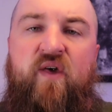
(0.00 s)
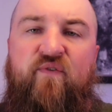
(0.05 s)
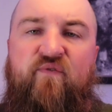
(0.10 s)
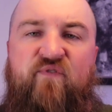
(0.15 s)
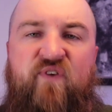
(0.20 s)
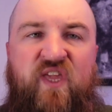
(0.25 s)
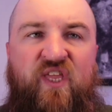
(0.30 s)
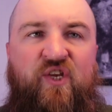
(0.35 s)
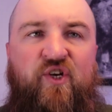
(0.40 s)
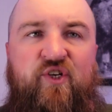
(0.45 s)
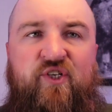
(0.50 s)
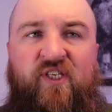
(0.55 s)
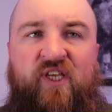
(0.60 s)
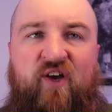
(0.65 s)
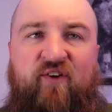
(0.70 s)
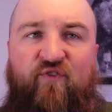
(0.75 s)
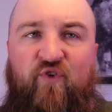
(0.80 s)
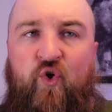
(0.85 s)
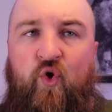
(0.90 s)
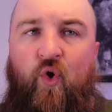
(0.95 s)
Feed
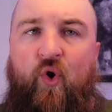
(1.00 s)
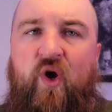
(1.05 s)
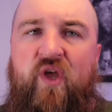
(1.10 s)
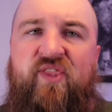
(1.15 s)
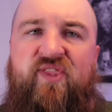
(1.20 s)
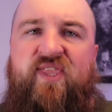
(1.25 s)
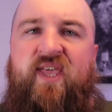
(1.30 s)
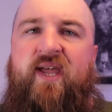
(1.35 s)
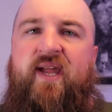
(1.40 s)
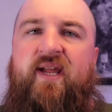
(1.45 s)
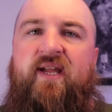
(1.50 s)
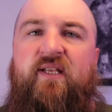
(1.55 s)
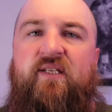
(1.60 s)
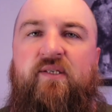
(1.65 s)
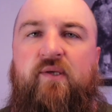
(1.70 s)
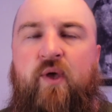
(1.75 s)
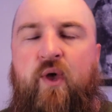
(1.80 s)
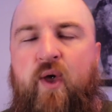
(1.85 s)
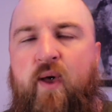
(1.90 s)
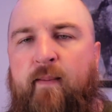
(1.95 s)
yourself good
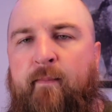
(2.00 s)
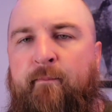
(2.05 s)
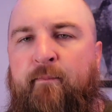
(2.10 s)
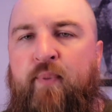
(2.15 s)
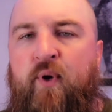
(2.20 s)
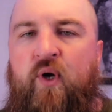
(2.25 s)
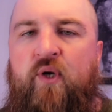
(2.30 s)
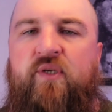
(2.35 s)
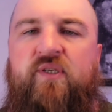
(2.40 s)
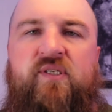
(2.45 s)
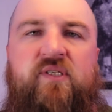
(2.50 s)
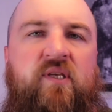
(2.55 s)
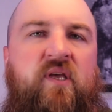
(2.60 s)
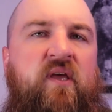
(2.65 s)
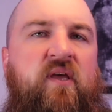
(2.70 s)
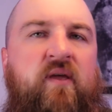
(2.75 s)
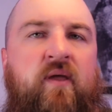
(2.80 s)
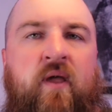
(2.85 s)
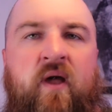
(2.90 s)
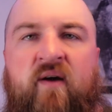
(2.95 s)
things. Books,
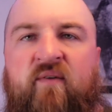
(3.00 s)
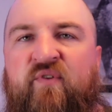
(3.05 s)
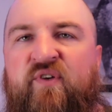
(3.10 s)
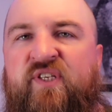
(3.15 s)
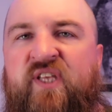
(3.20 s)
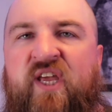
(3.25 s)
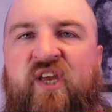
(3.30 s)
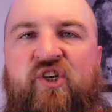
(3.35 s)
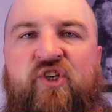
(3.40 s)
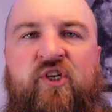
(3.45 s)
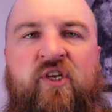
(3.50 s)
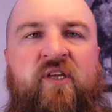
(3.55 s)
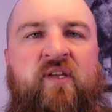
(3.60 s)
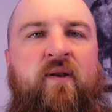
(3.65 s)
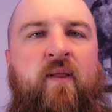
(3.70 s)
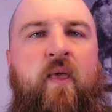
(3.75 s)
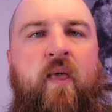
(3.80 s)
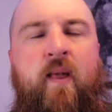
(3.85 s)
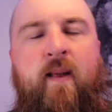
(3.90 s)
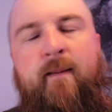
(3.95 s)

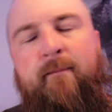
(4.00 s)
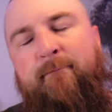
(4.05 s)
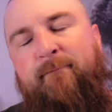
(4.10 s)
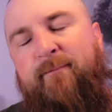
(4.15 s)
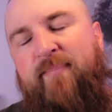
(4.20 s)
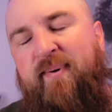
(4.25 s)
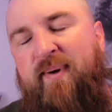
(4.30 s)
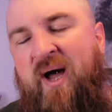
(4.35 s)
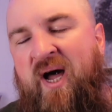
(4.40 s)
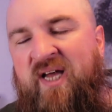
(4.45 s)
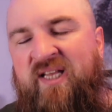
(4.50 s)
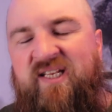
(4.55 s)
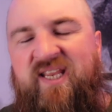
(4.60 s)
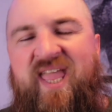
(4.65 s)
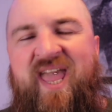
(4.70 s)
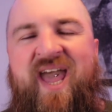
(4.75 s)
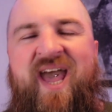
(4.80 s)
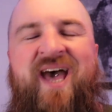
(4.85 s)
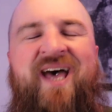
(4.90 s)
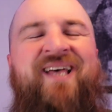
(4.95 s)
conversation,
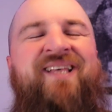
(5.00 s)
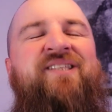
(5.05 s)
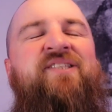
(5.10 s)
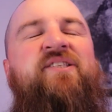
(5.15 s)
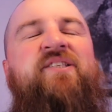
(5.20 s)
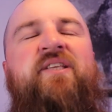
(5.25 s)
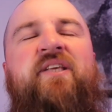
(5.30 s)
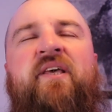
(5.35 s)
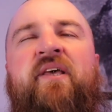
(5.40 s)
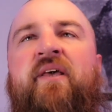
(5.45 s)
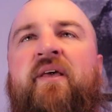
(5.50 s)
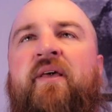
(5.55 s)
podcast.